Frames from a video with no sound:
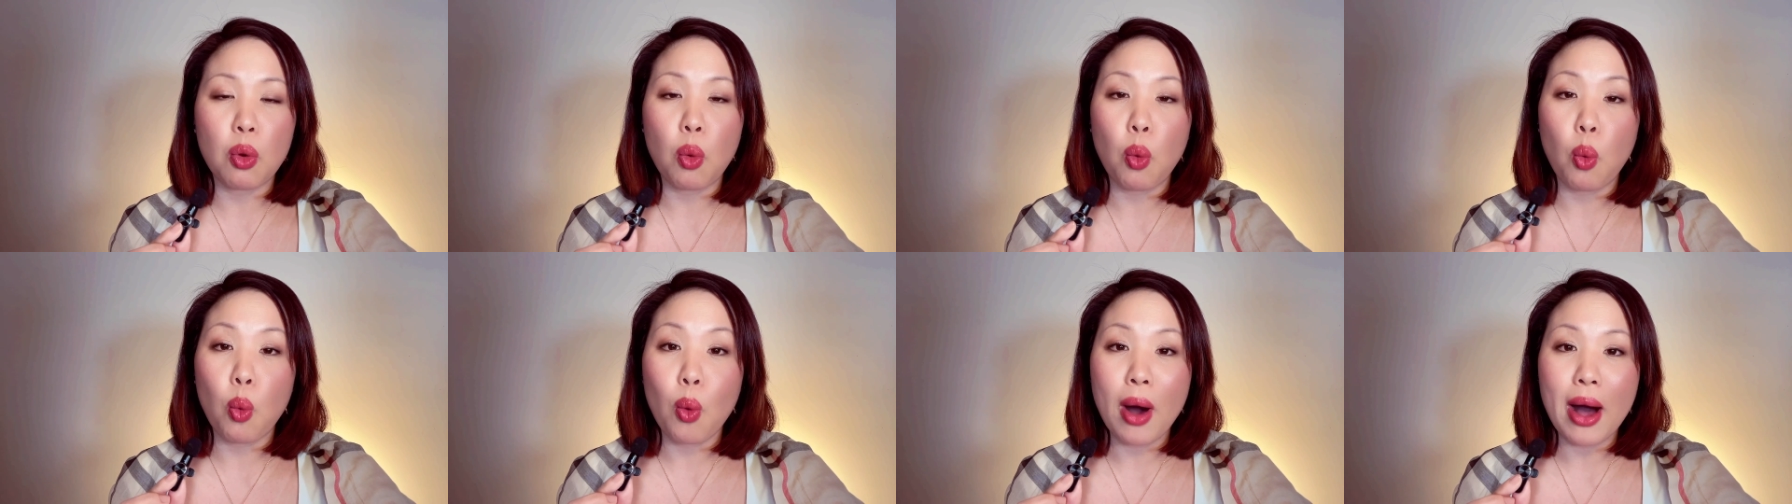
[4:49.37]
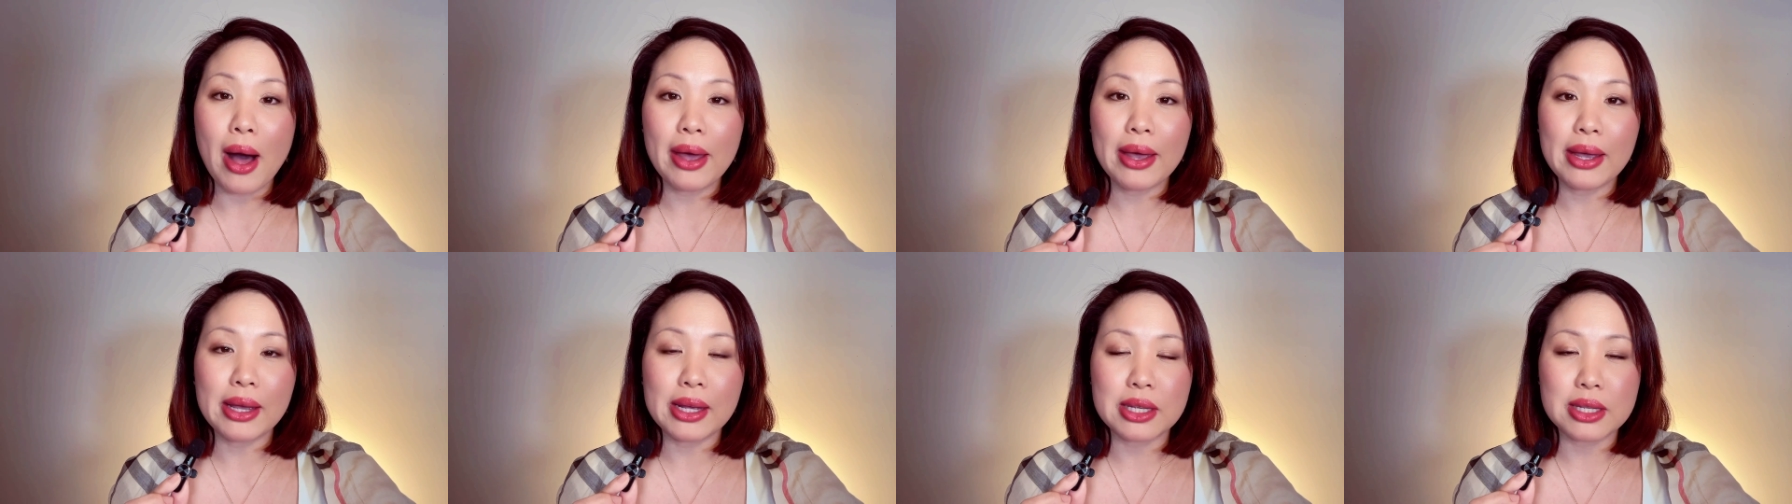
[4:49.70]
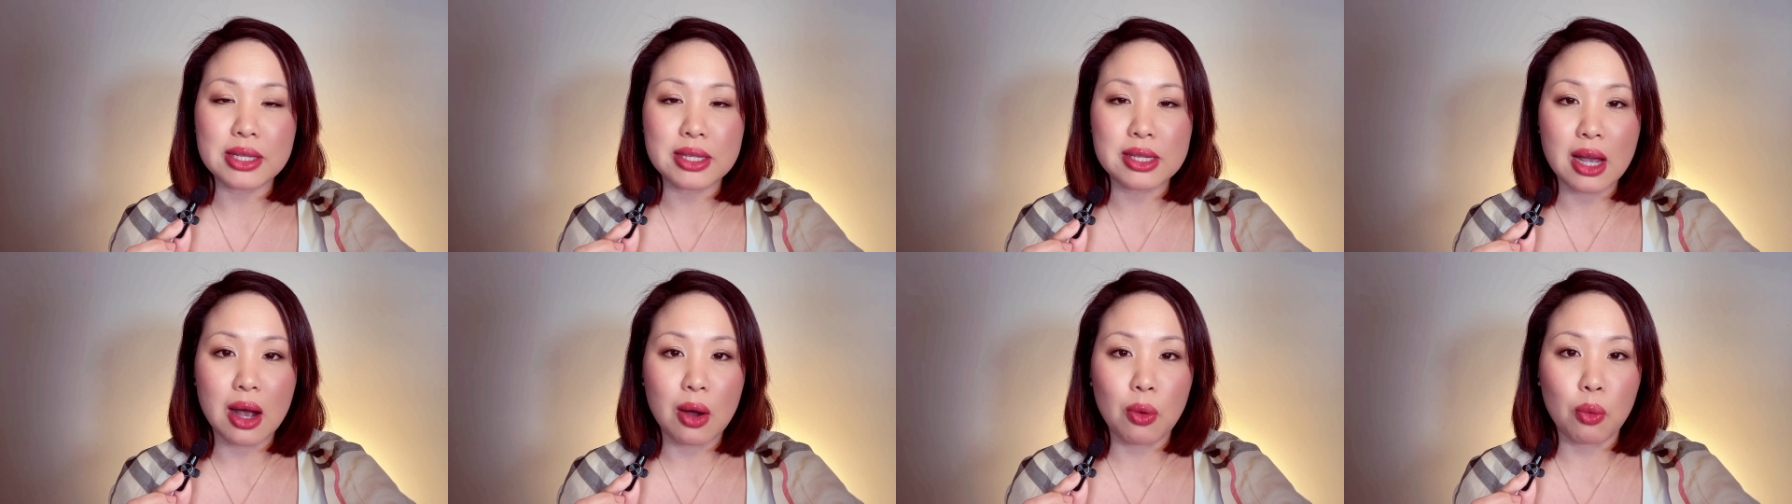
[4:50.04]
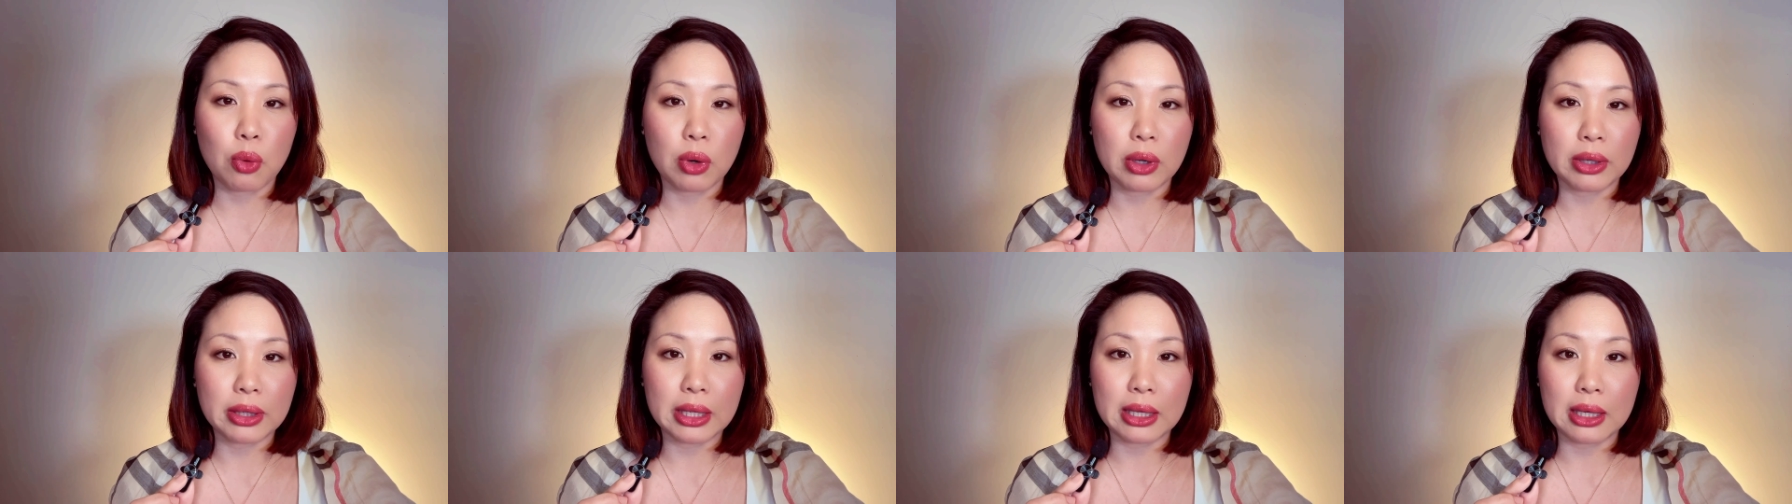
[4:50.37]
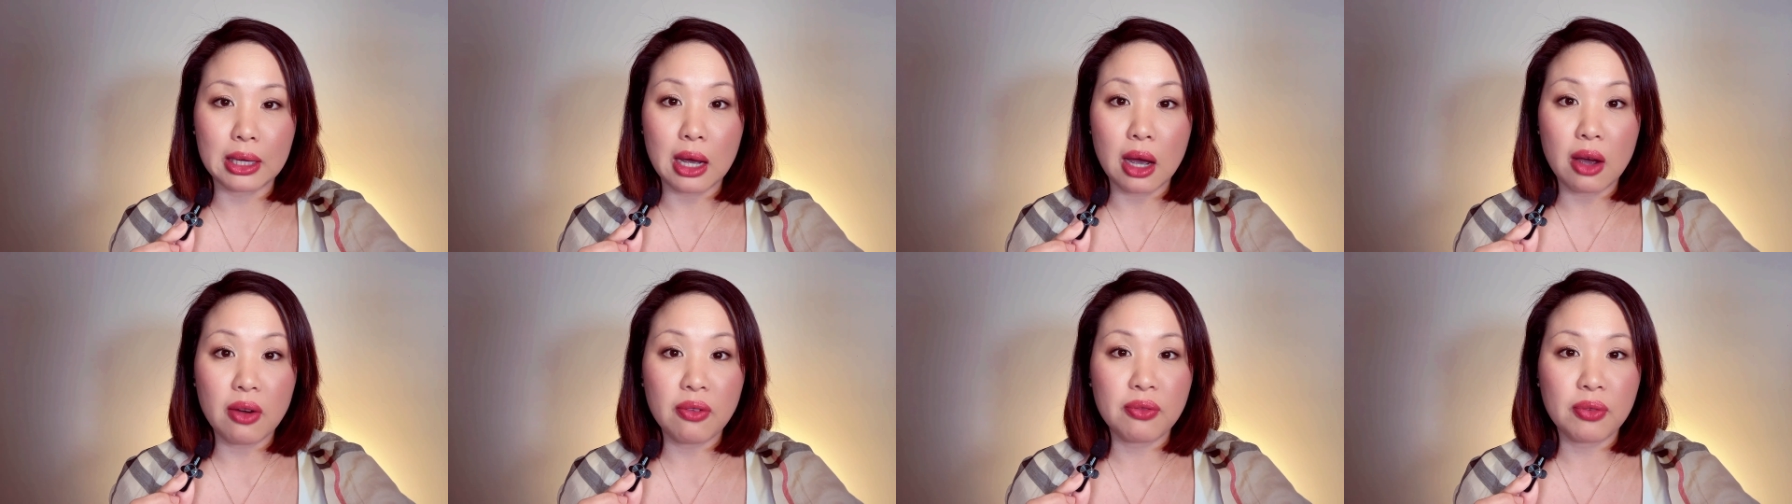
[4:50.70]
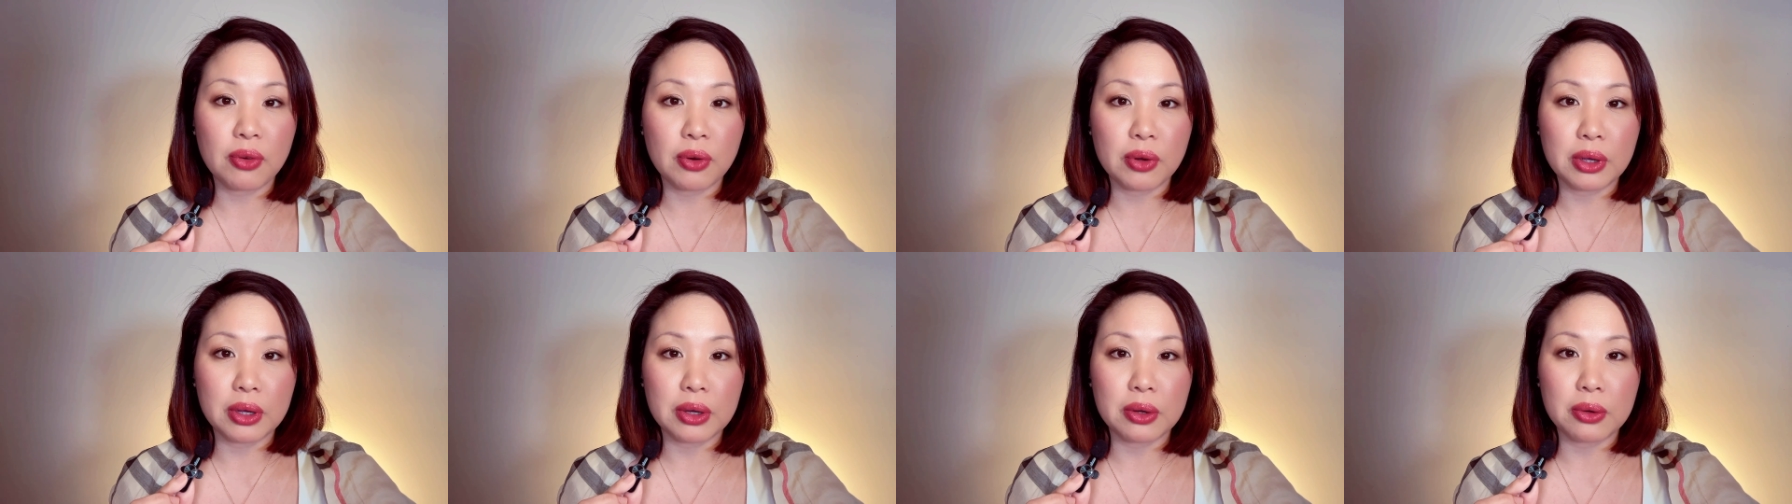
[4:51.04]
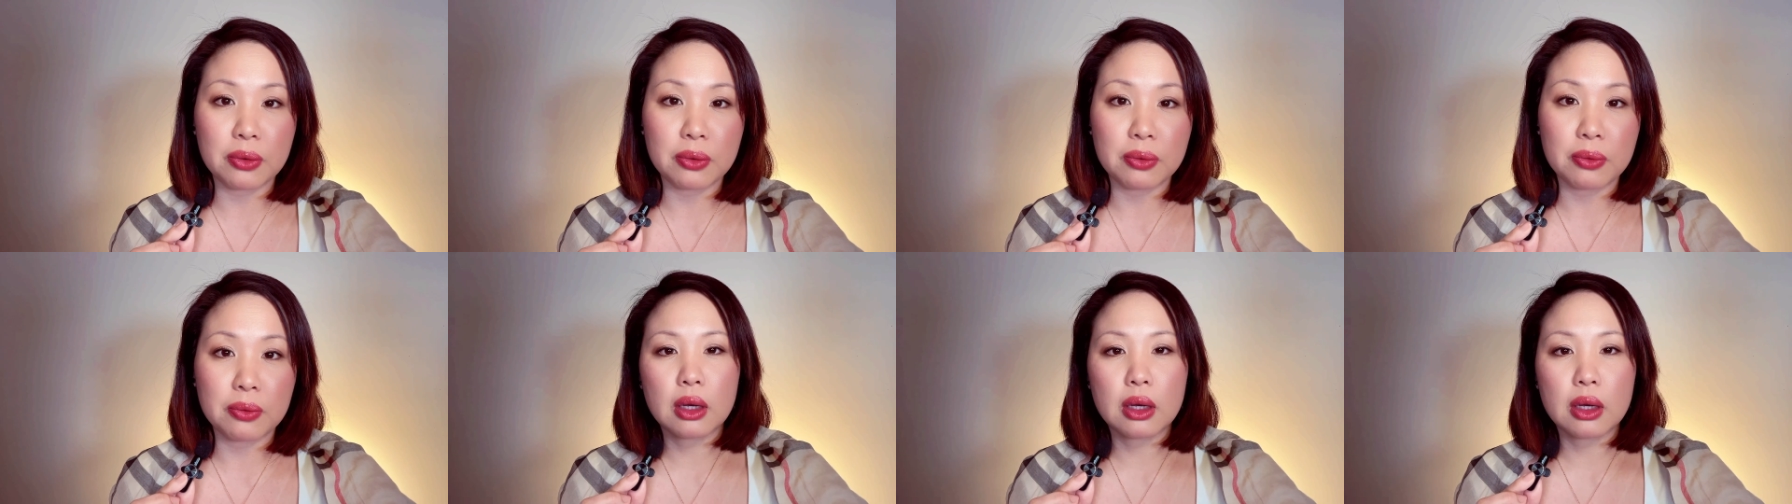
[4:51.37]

why it's not working out for you.